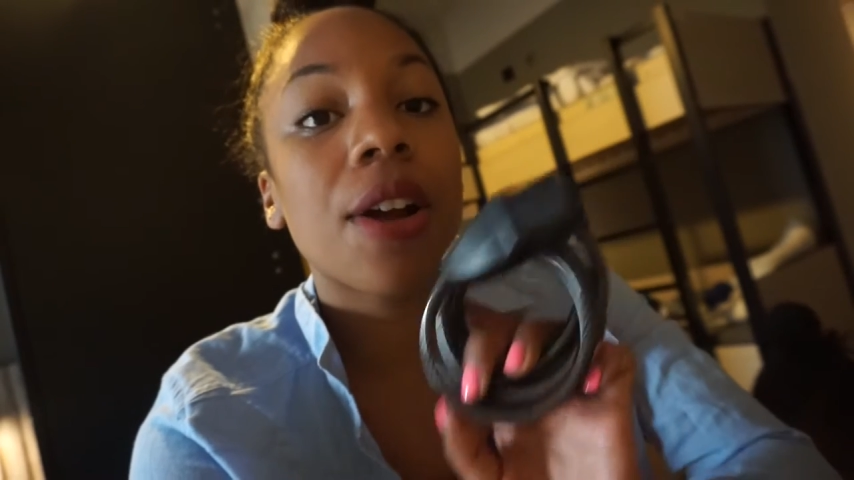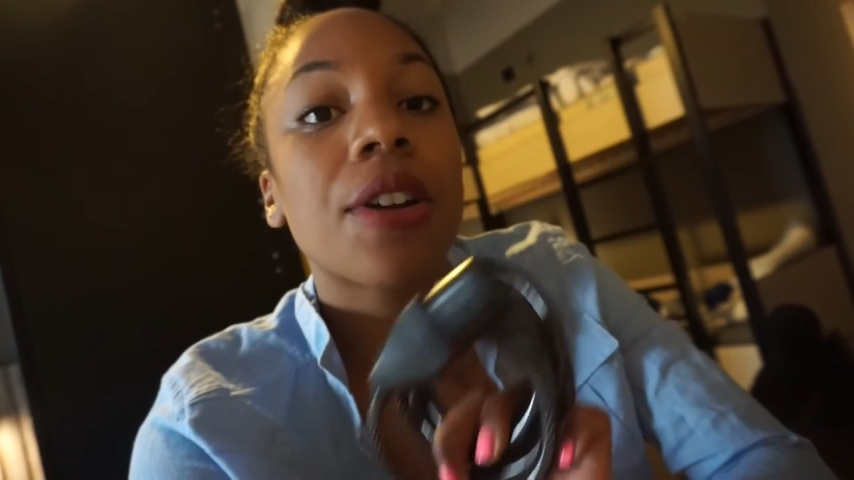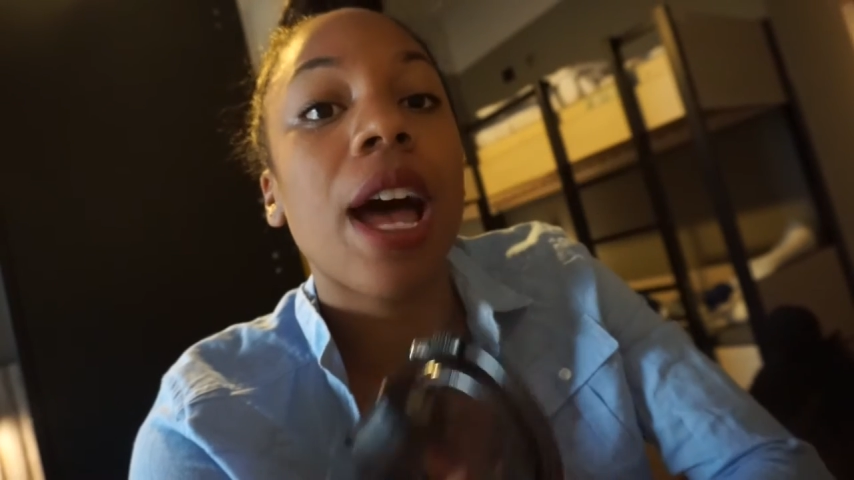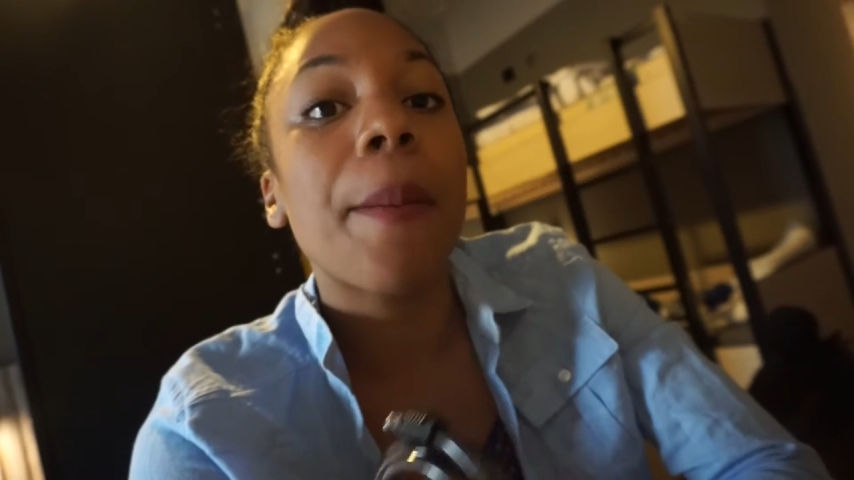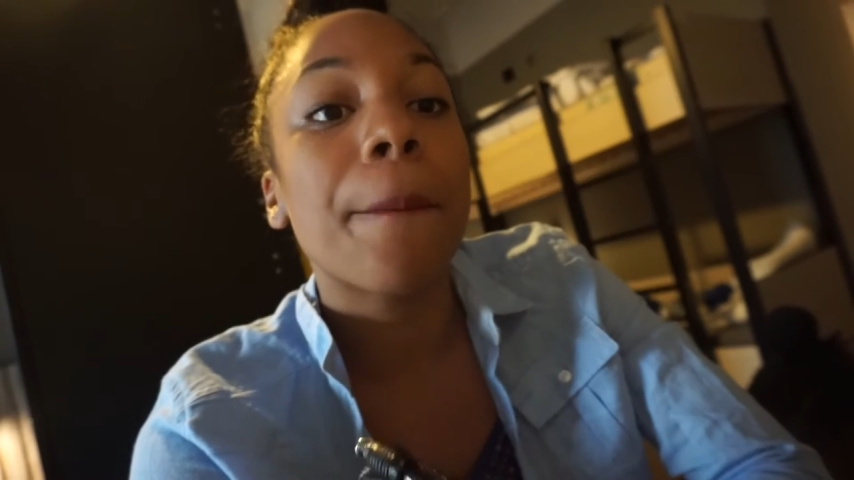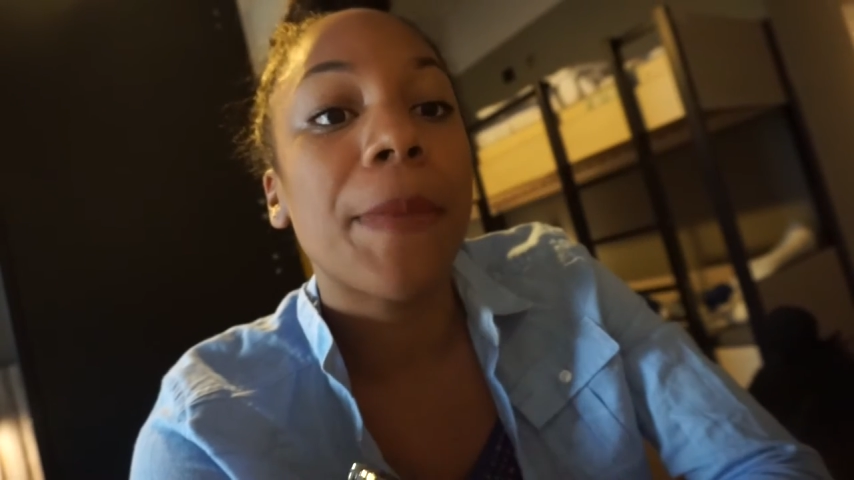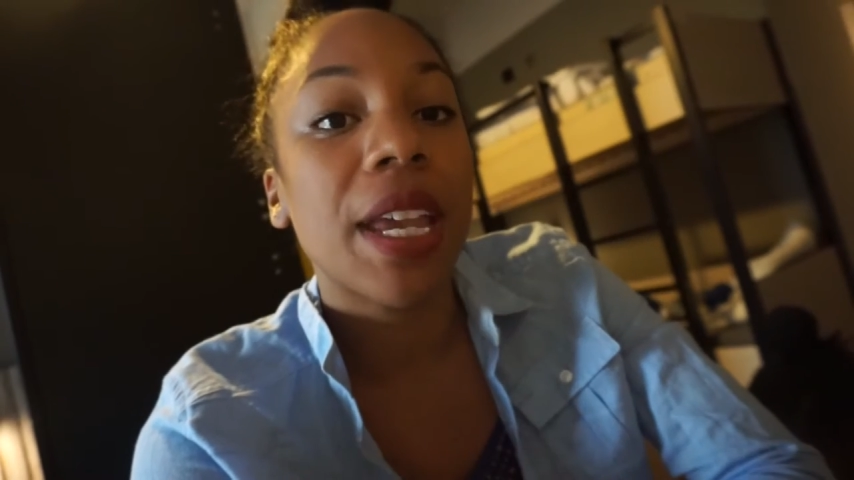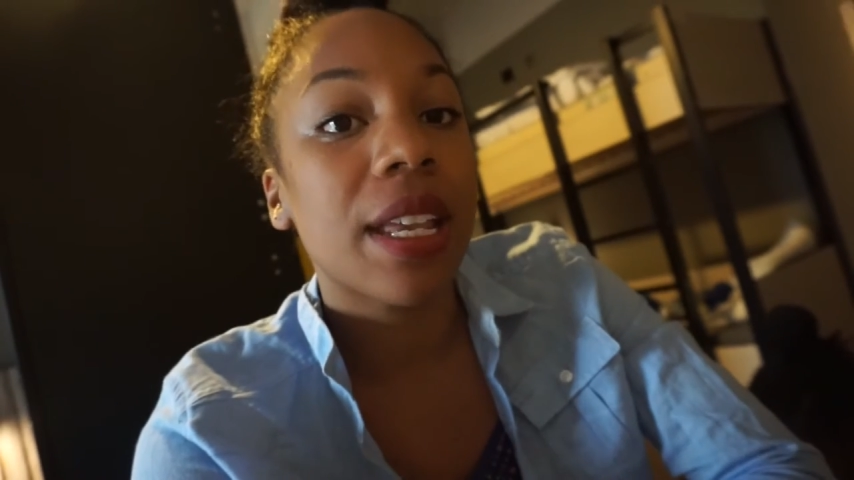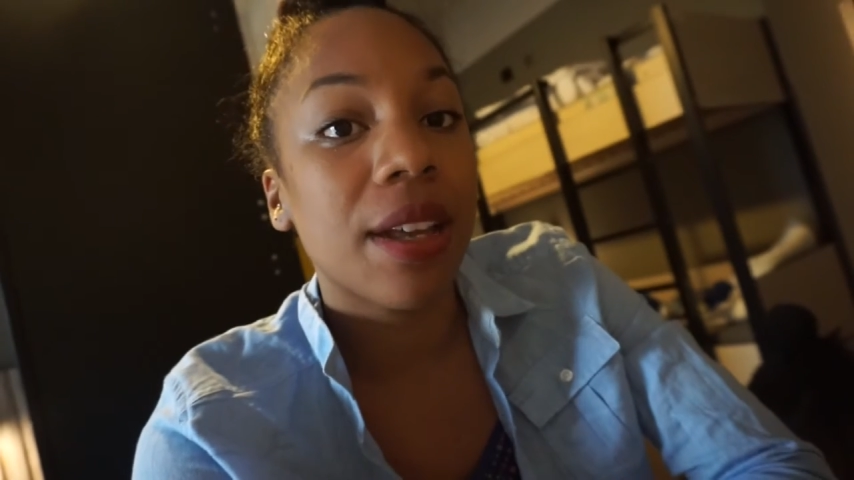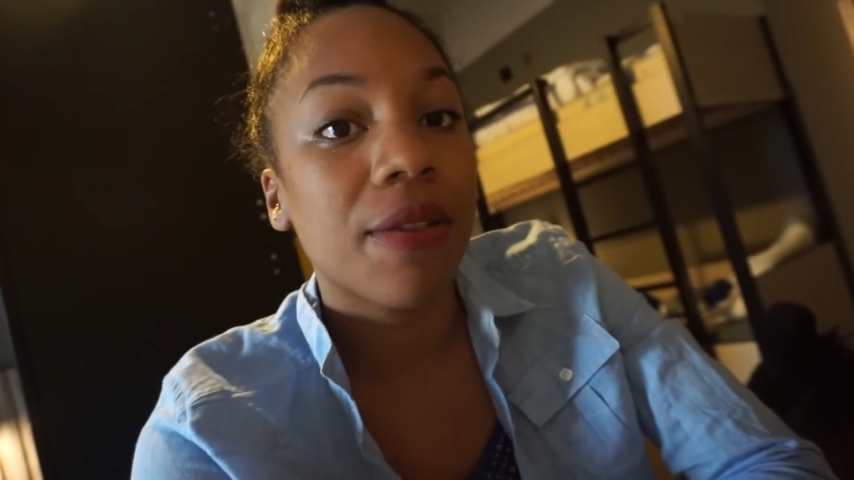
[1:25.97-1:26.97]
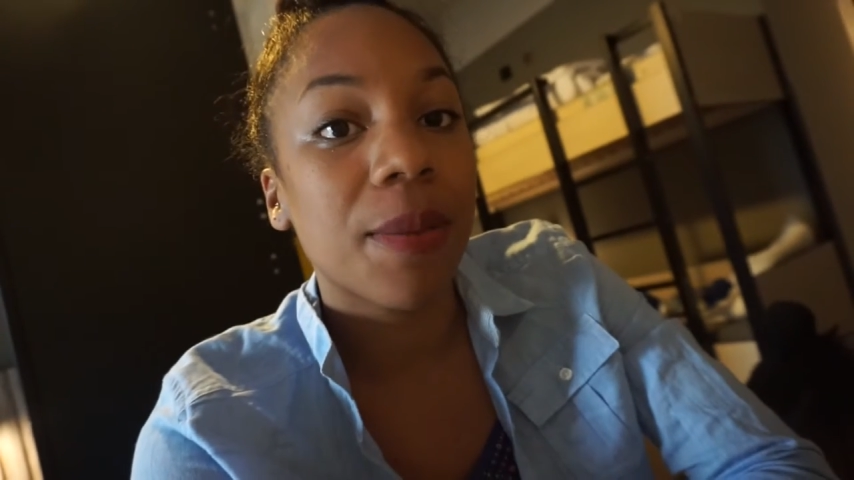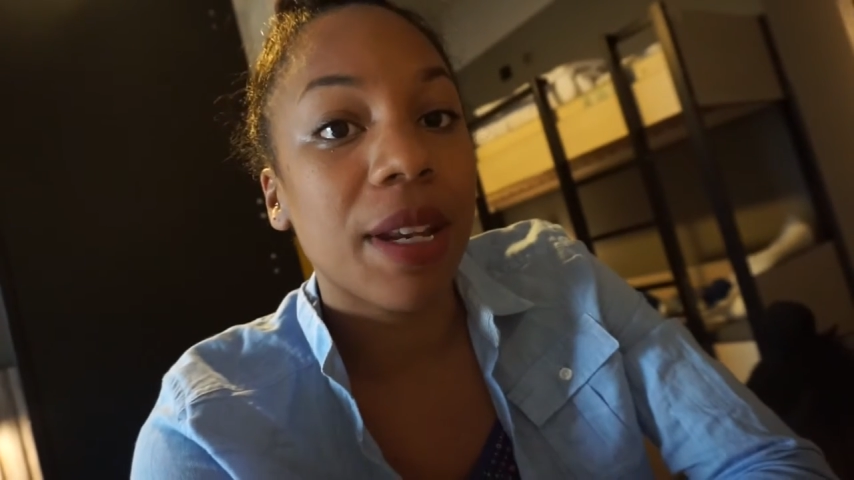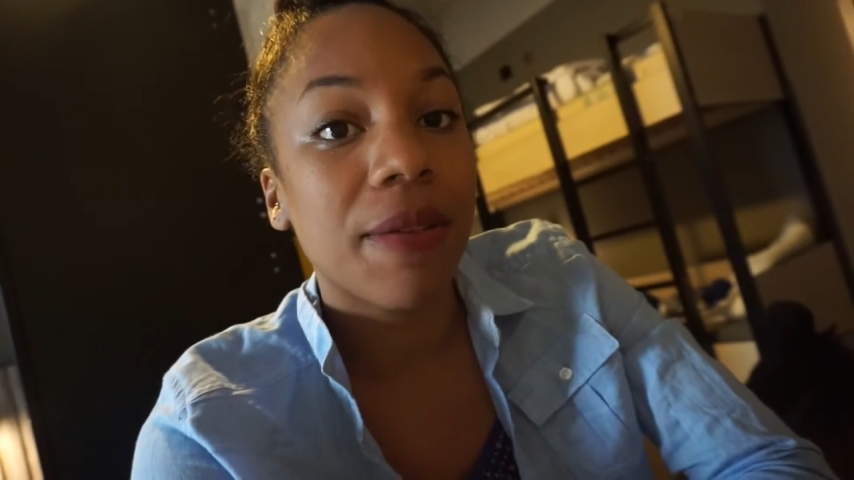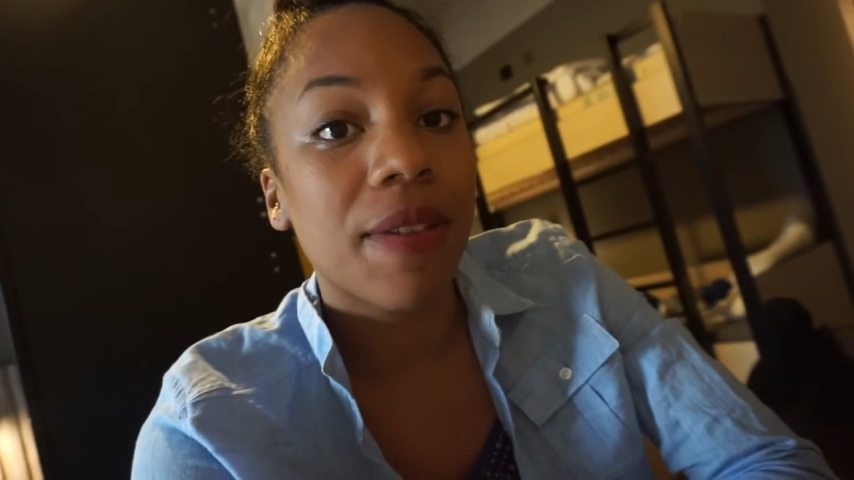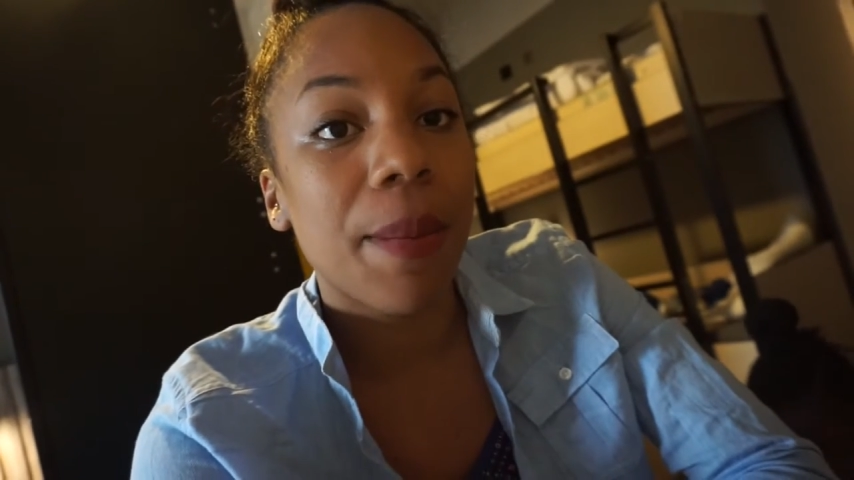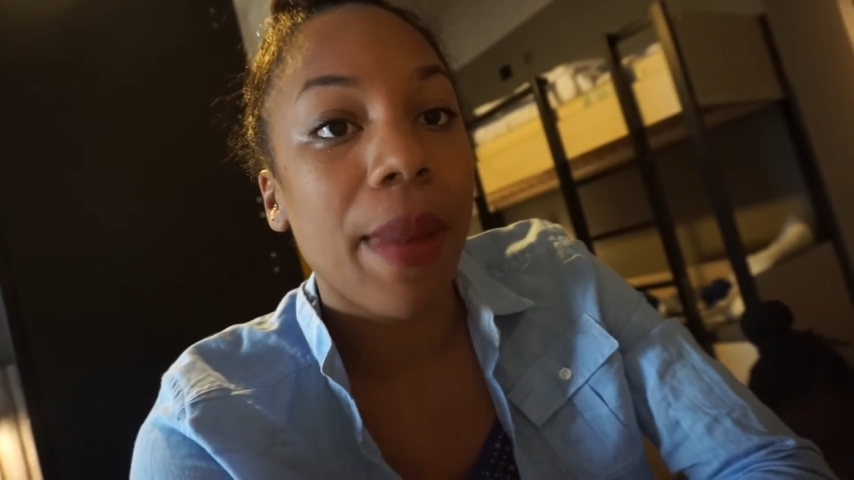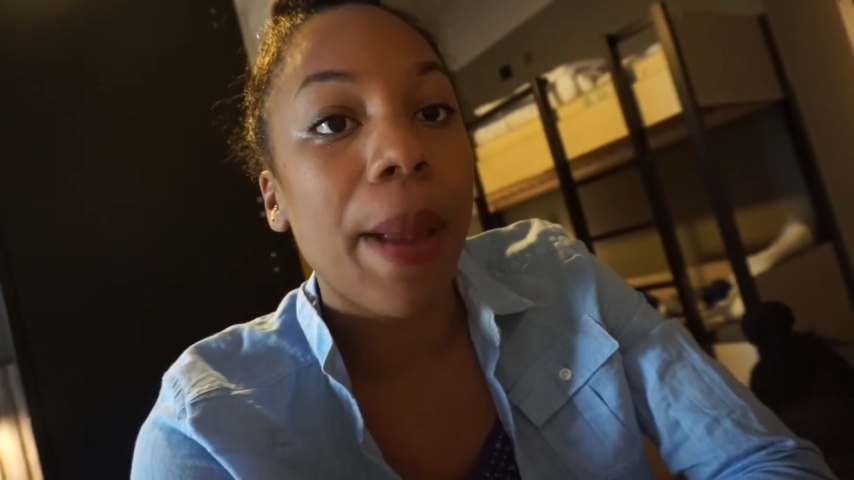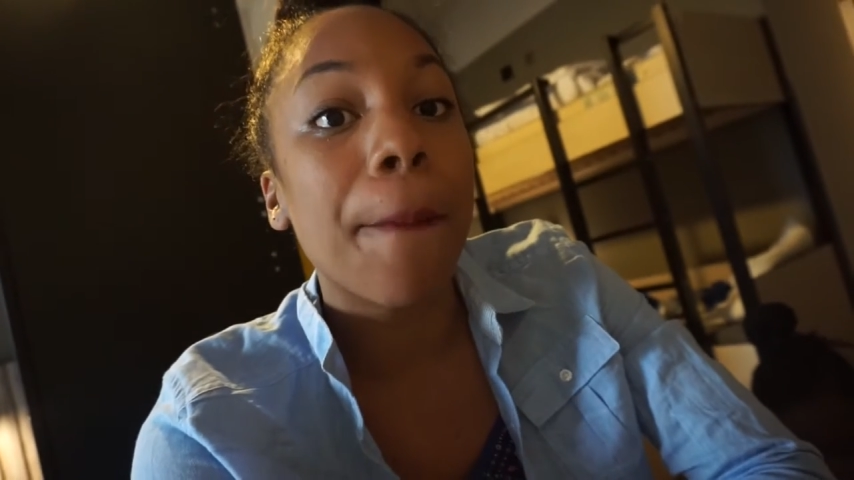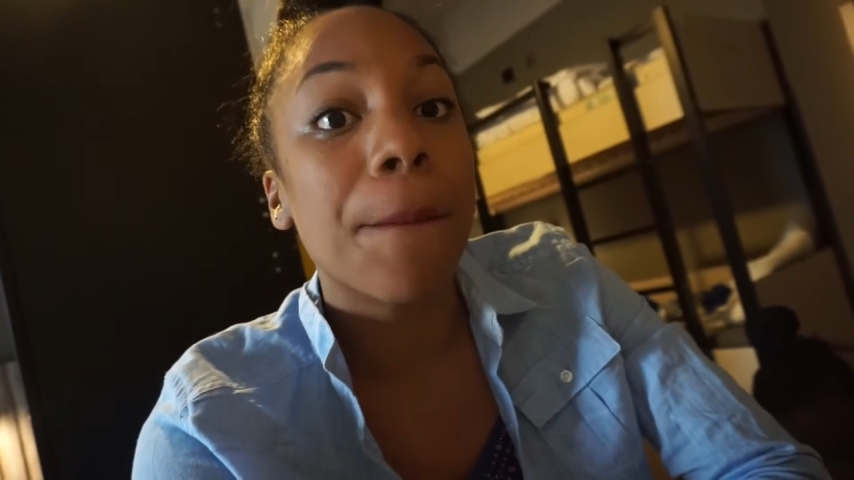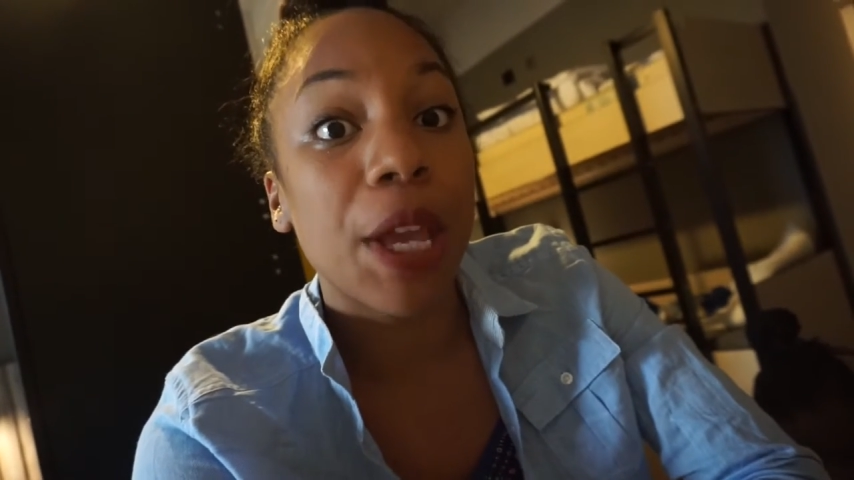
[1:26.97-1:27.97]
are not big enough for me to fit
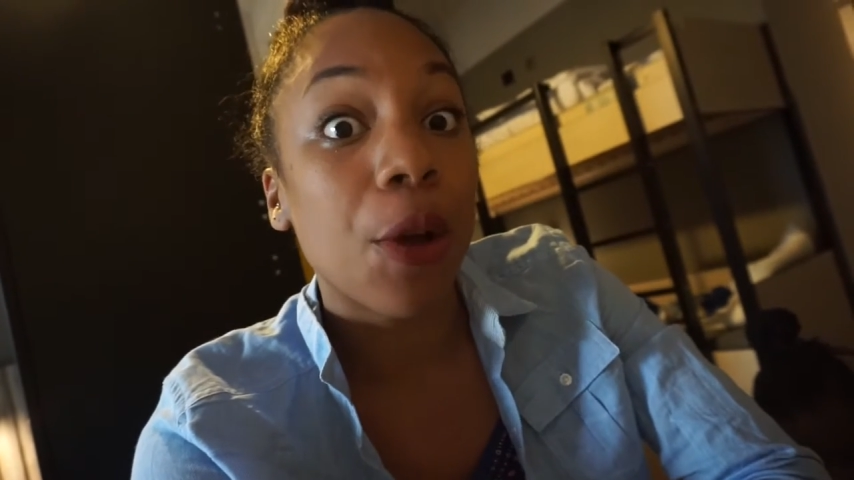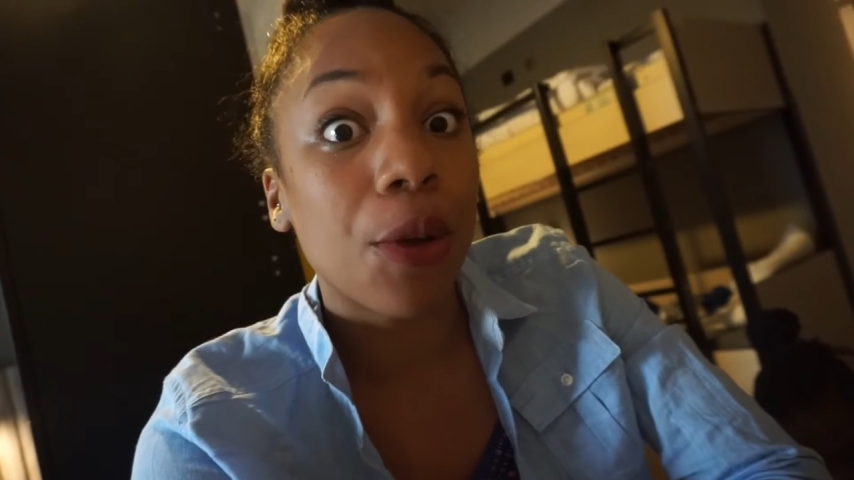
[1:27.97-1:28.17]
my big